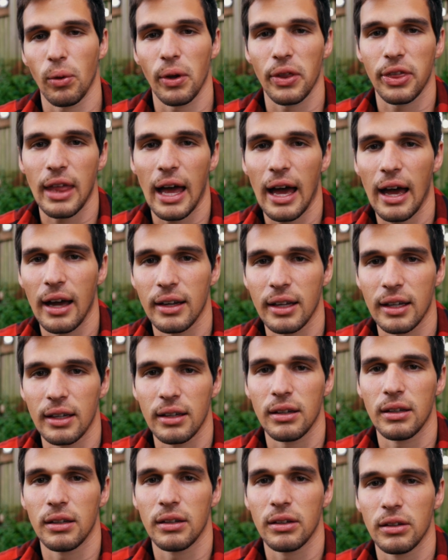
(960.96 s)
with that
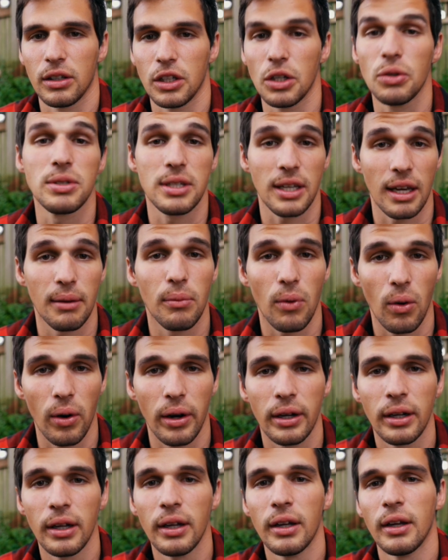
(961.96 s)
and using it more